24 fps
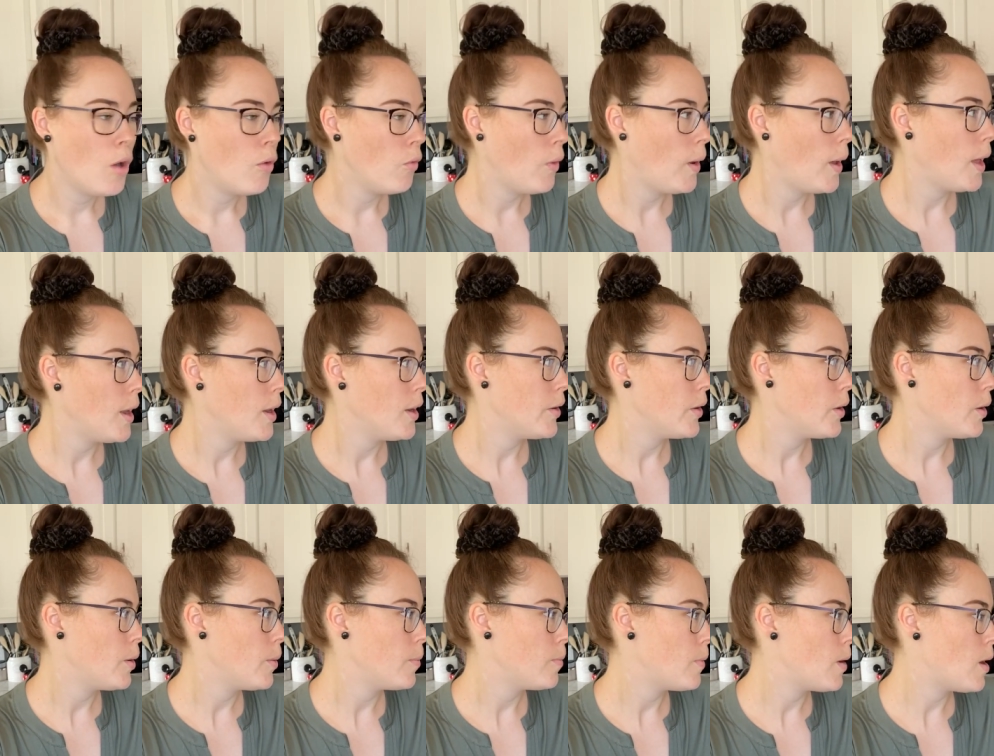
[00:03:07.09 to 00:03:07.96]

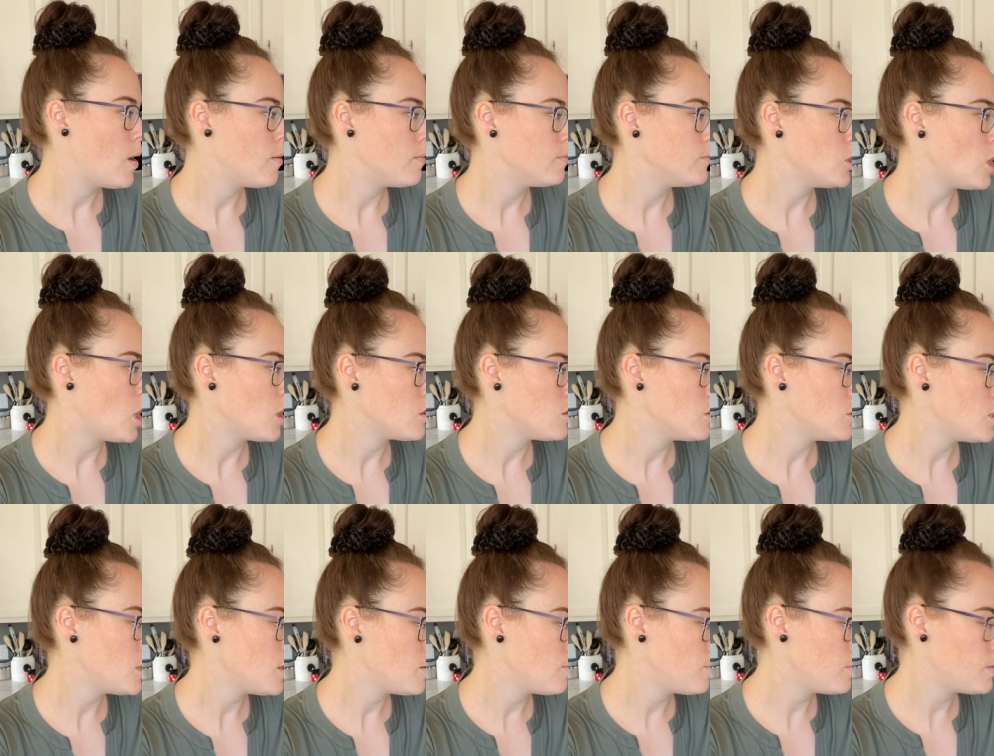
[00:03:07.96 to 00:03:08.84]
random
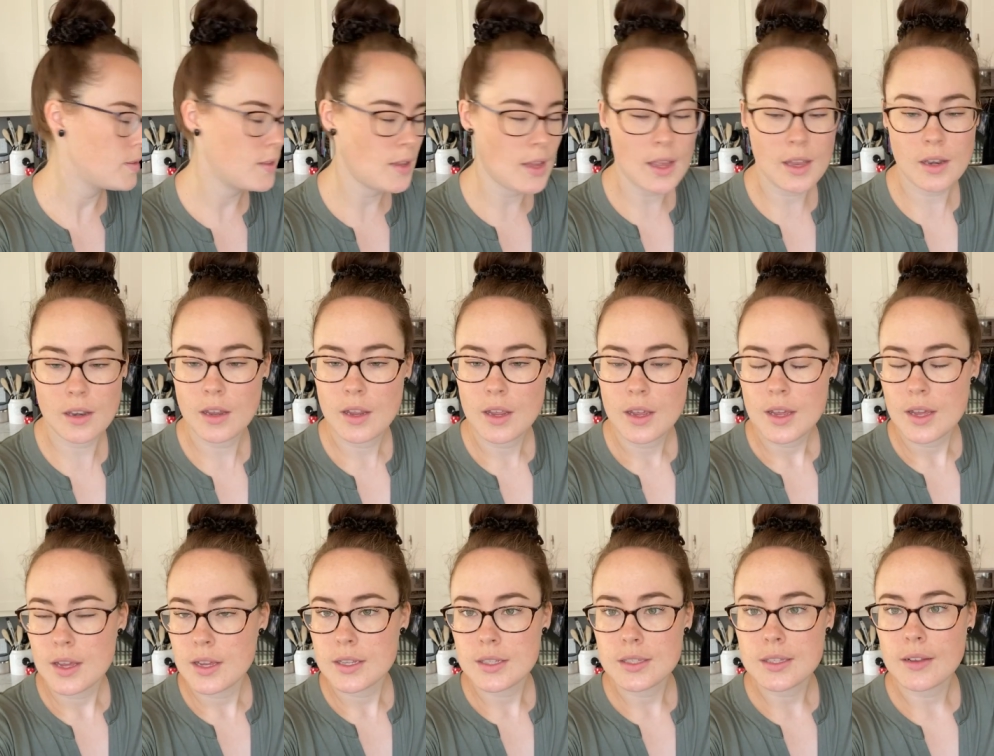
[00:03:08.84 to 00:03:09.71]
chocolate chips and
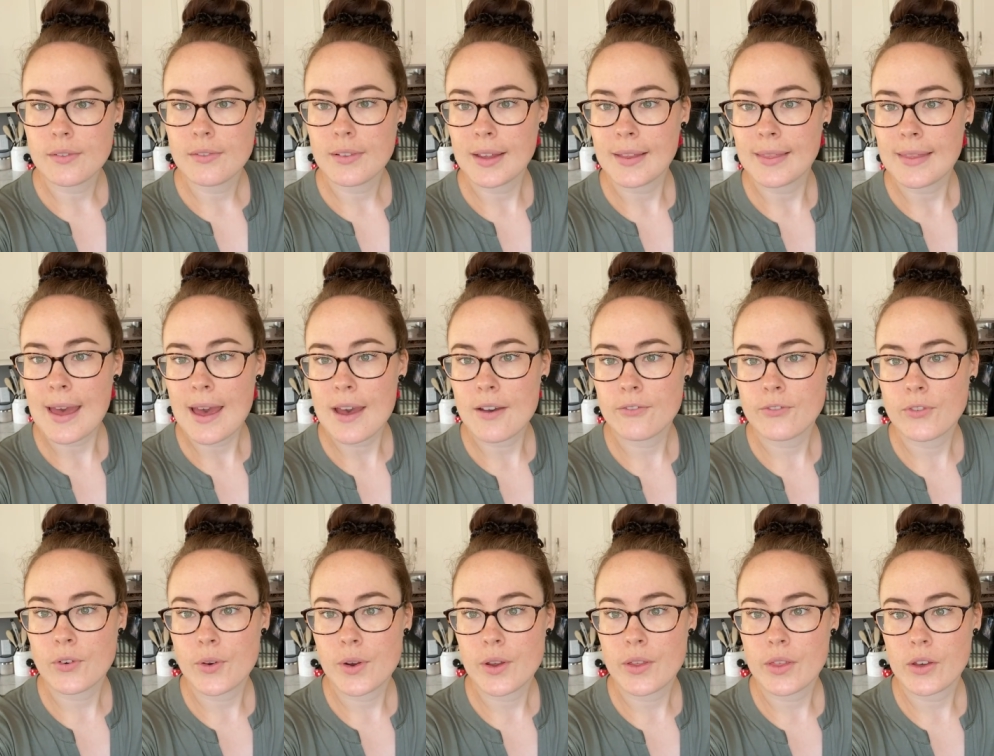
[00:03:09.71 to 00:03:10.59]
stuff like
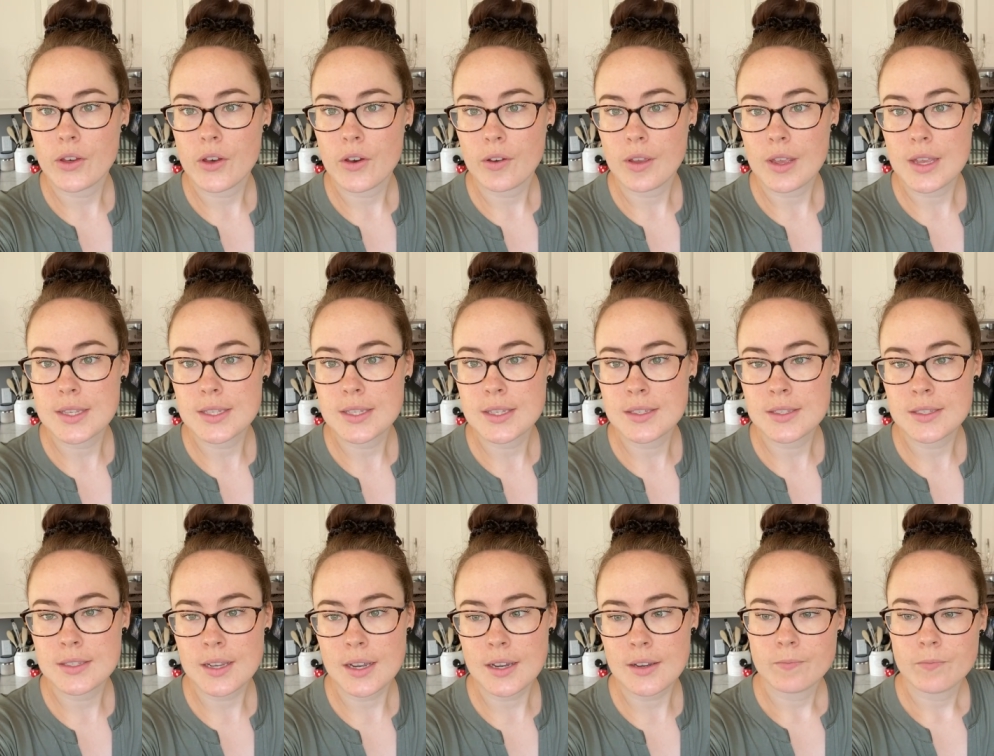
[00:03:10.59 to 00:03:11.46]
that for the cookies
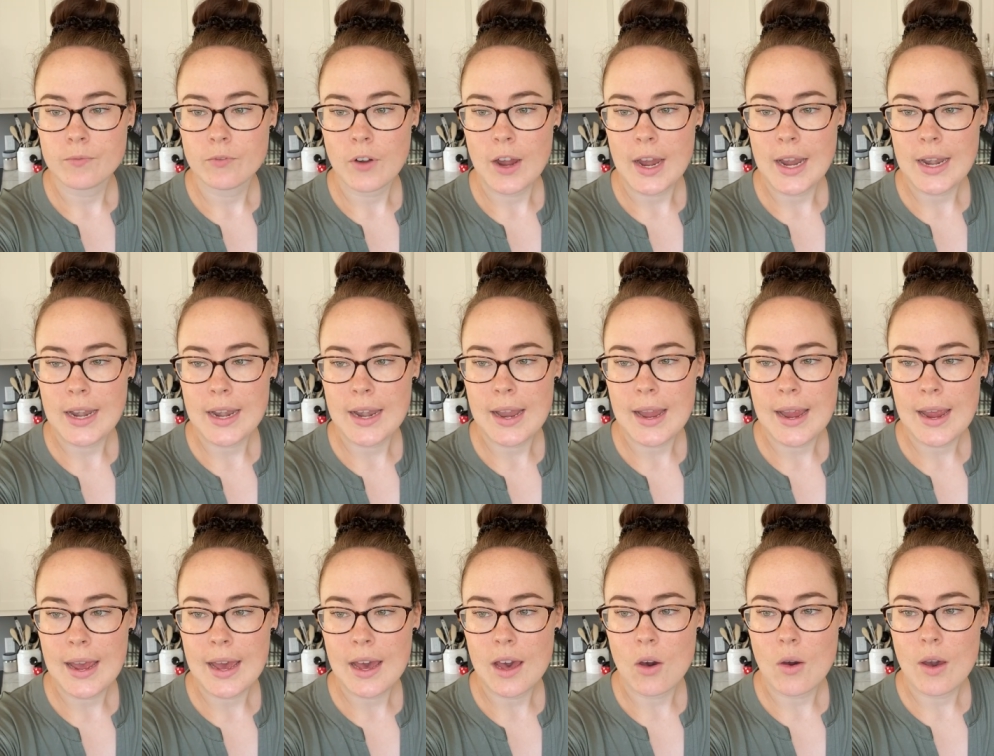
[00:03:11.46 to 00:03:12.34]
and stuff. Right
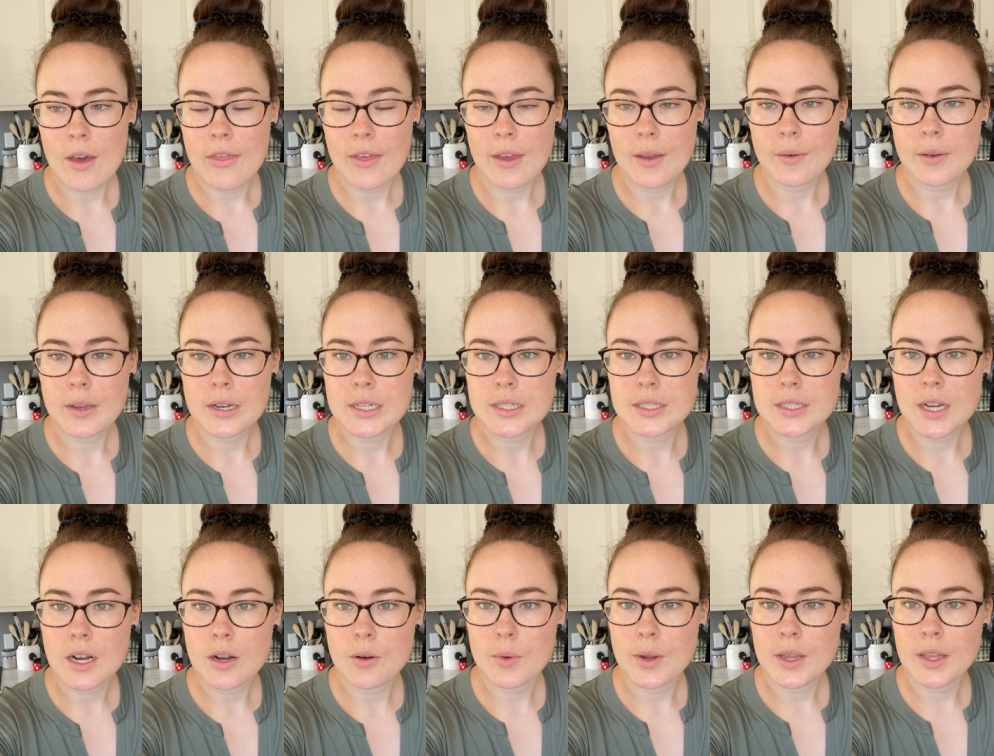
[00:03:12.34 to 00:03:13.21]
now, I think I'm gonna
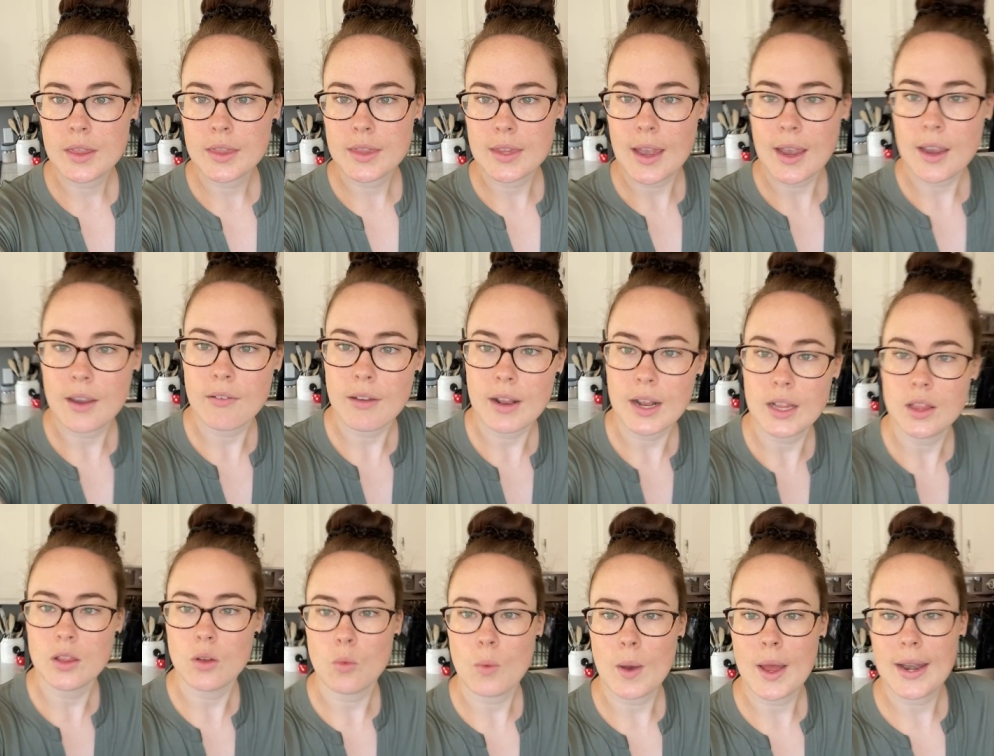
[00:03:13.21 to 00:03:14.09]
start with
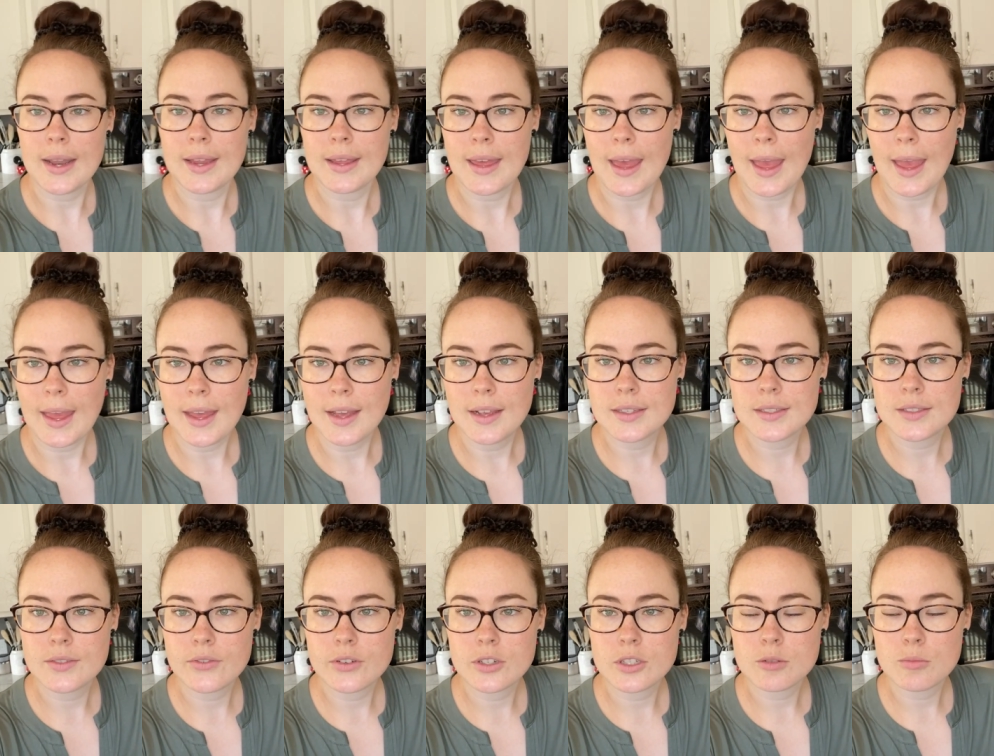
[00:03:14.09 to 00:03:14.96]
decorating the wedding
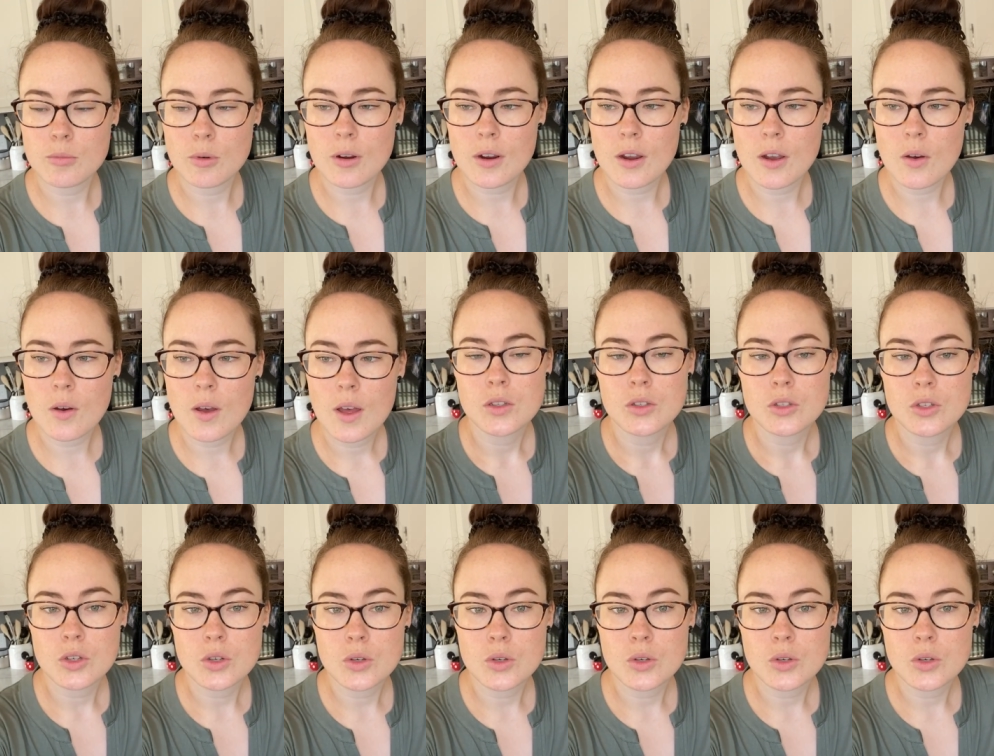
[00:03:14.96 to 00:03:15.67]
cakes for tomorrow.